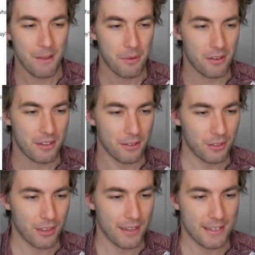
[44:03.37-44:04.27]
But the
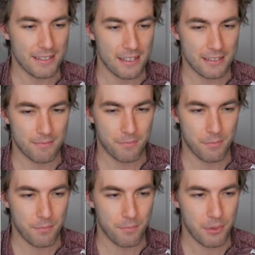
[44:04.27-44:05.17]
only thing is
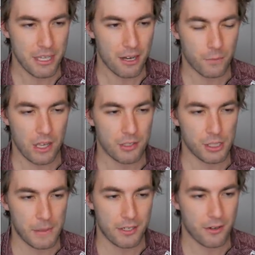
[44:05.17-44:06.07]
be careful how you
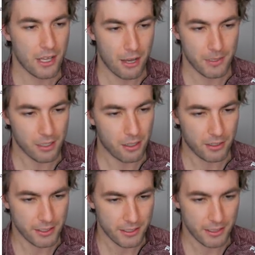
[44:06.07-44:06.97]
spend your time in
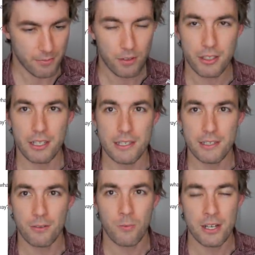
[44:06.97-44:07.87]
college, because it's really
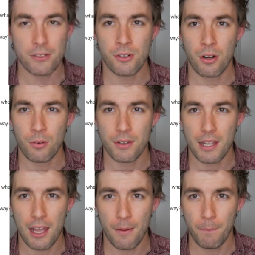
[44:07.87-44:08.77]
easy to waste your own
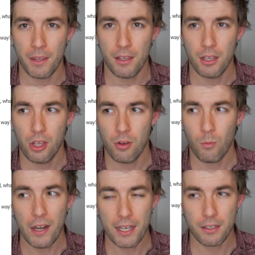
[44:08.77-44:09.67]
time
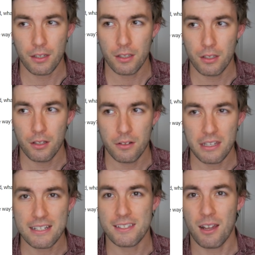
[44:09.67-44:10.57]
when
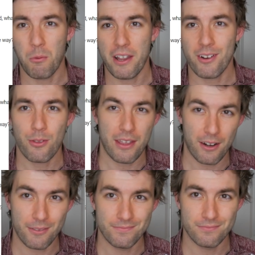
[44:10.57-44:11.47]
that's not why you're
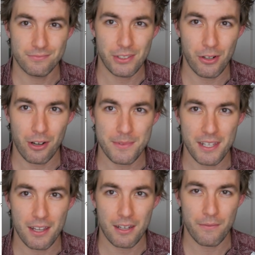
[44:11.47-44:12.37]
there. You know what I'm
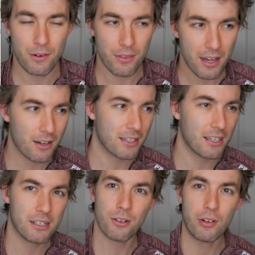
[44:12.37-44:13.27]
saying? If you're there to
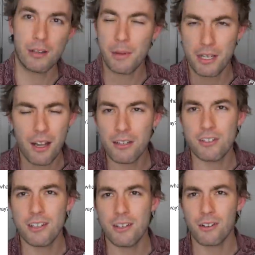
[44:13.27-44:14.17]
get a degree in
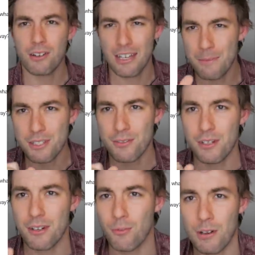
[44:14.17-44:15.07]
biology or
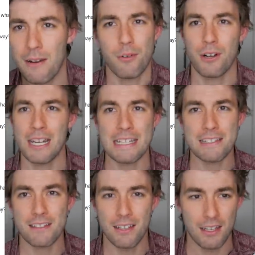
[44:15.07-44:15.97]
chemistry or whatever it
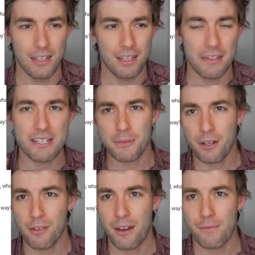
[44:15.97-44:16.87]
is, that's what
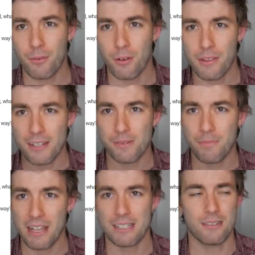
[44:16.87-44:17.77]
you're there for.
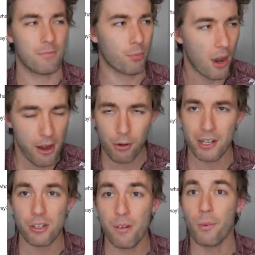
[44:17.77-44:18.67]
That's
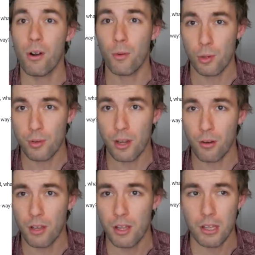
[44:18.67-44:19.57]
priority numero
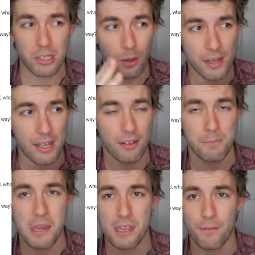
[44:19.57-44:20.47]
uno. Going out
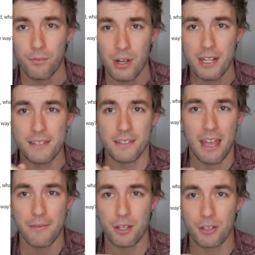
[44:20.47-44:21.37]
and making friends and
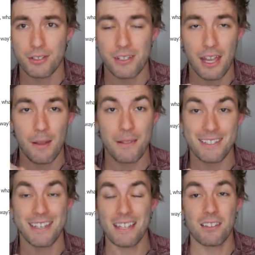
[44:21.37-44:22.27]
having a good time,
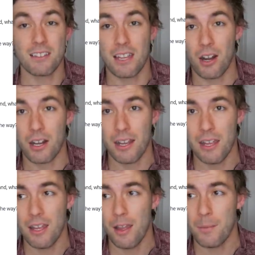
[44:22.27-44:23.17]
that's necessary,
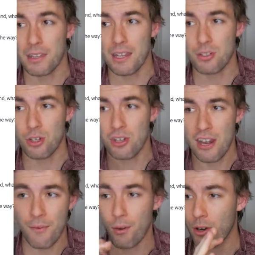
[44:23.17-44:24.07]
but that should
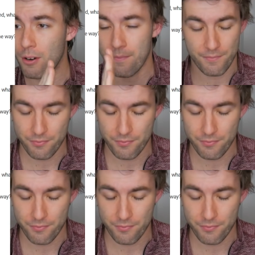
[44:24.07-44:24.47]
never